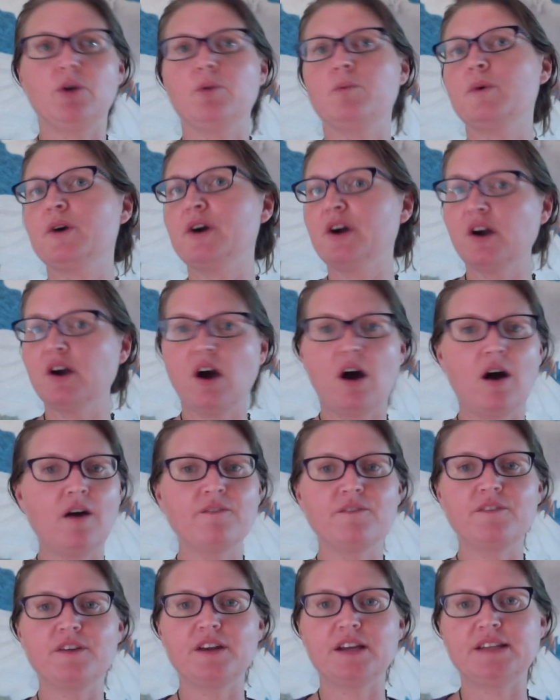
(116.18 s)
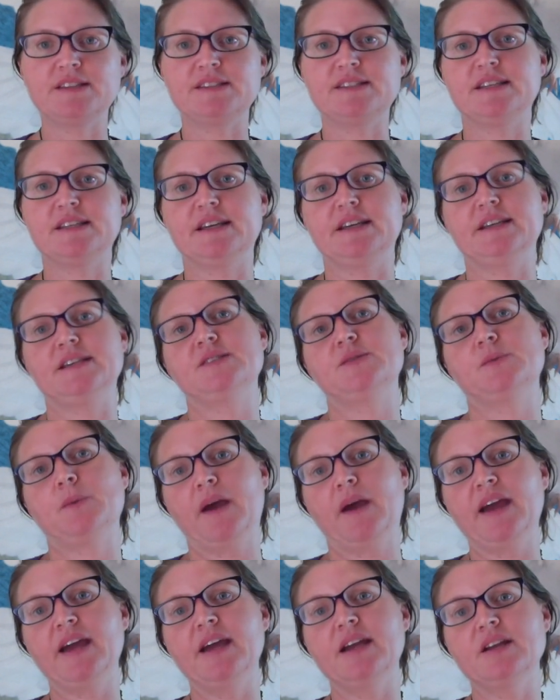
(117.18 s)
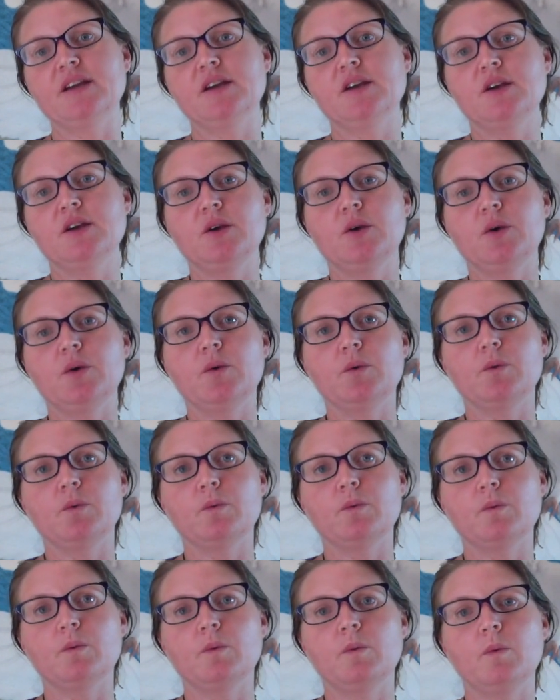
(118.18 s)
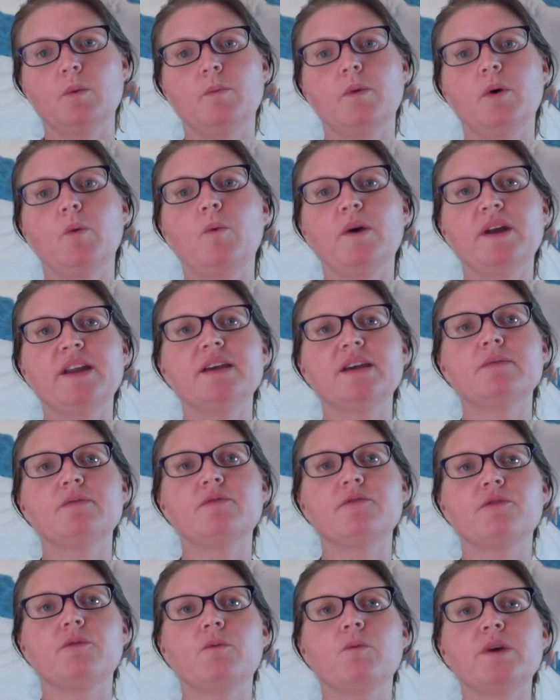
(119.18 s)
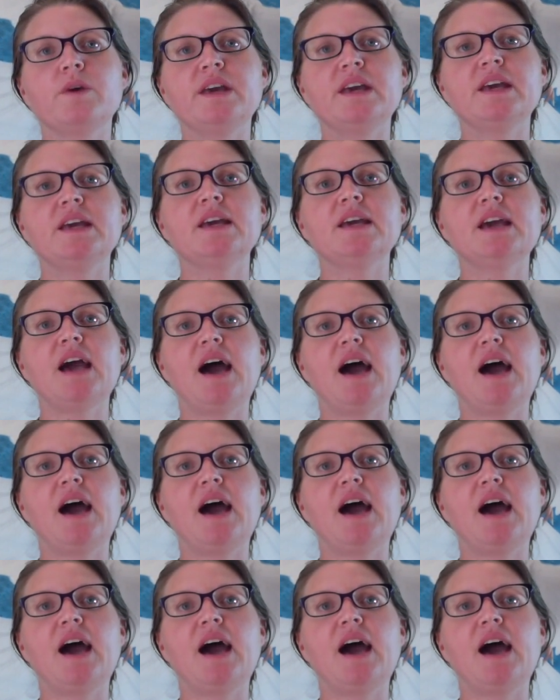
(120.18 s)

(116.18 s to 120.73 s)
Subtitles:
where our confidence is, right? But what if we